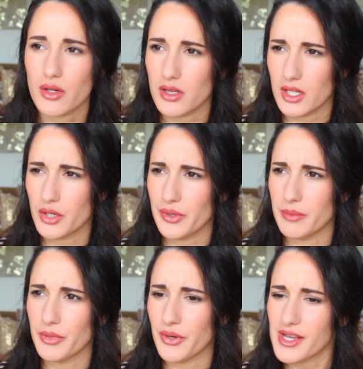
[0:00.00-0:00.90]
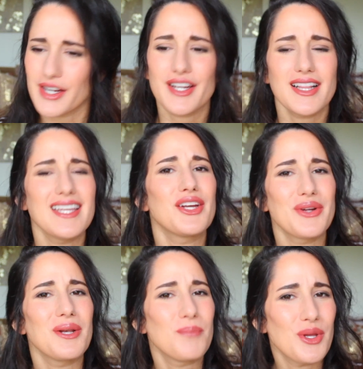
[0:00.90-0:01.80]
clean green beauty here clean
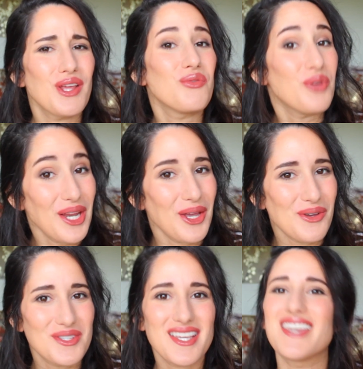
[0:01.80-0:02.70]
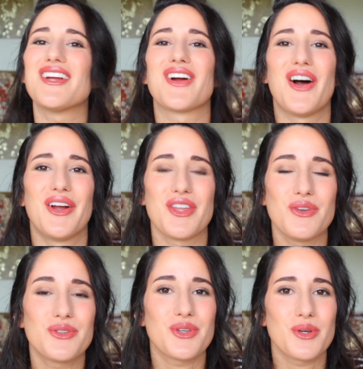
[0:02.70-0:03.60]
green beauty videos here on
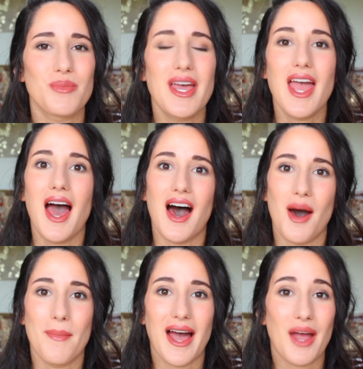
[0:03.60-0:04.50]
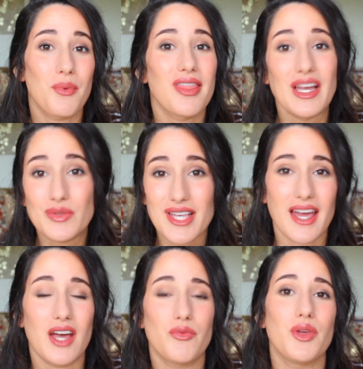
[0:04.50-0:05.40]
YouTube. um, I would love to
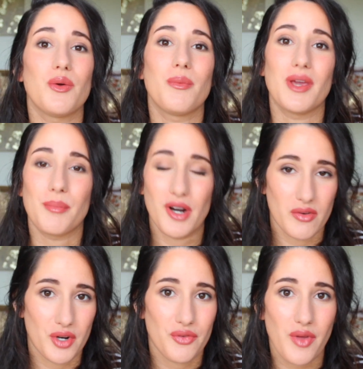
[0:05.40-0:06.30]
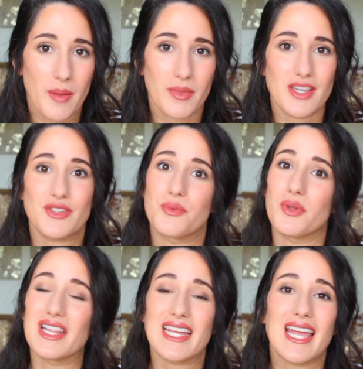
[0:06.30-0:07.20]
have you be a part of our family, so if
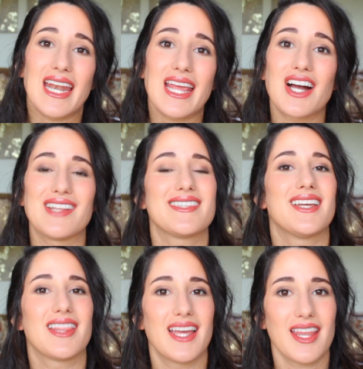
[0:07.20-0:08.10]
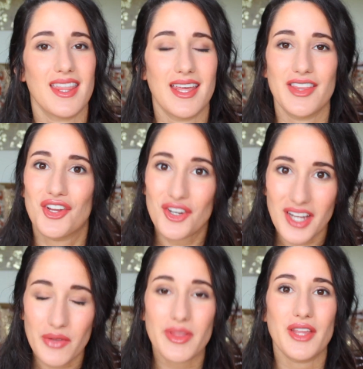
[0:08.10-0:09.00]
you like any content like that, then you're
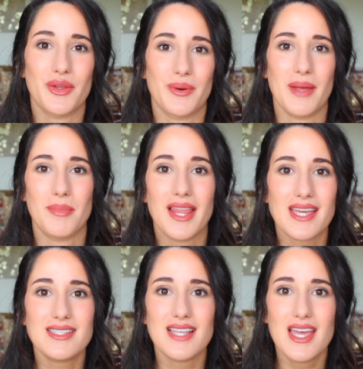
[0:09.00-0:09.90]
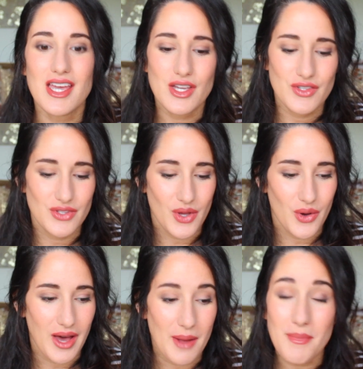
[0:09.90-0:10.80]
definitely in the right place.
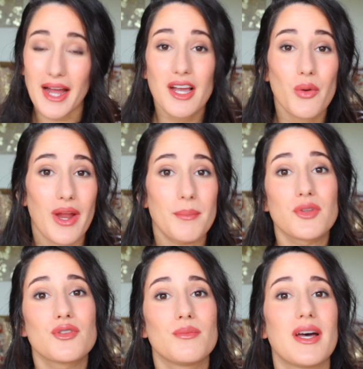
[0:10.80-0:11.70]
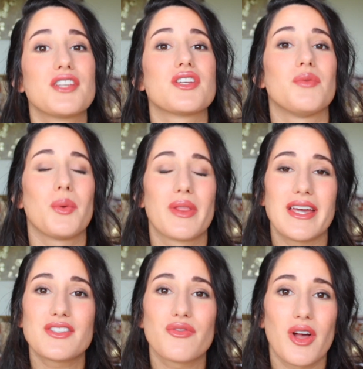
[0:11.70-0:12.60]
So I'm not going to ramble too much. If you would
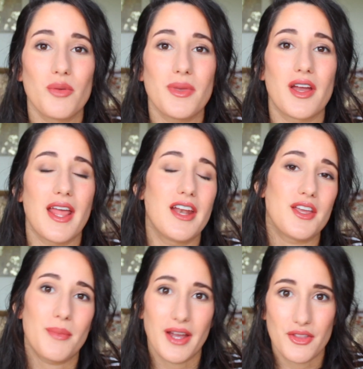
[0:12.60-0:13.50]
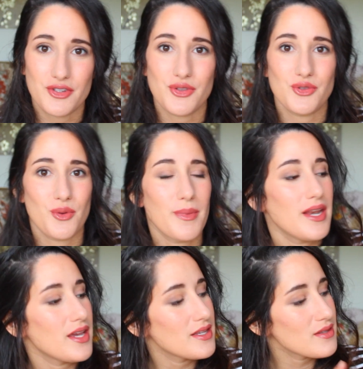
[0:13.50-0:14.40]
like to follow me on any of my other social
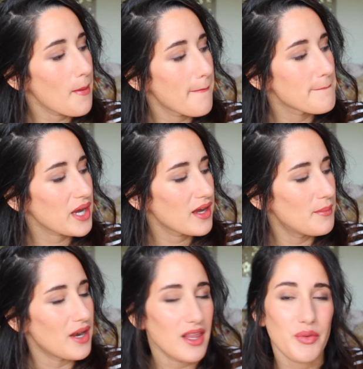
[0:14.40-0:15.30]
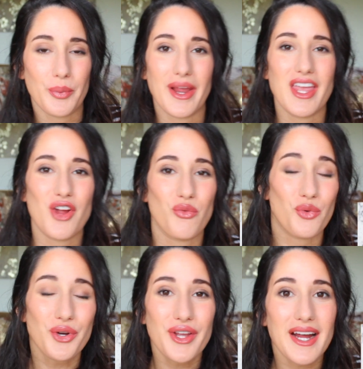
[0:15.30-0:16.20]
medias, I'm gonna leave it right here
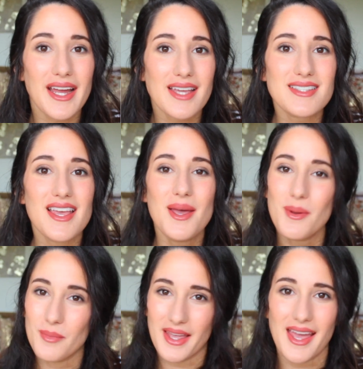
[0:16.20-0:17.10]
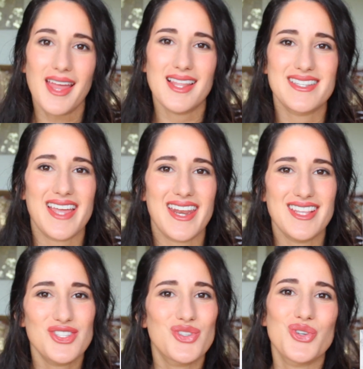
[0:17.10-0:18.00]
for you guys. But yeah, let's get
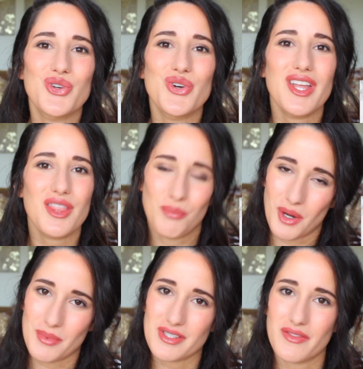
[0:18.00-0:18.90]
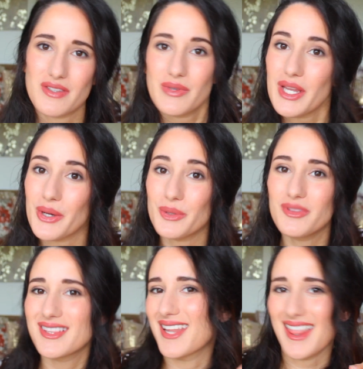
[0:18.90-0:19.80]
into the purpose of this video,
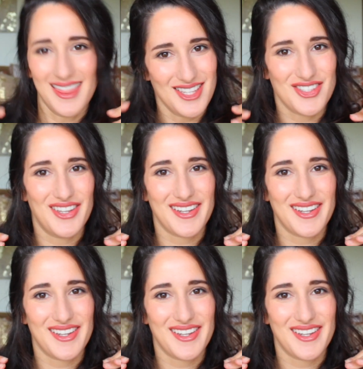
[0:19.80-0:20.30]
this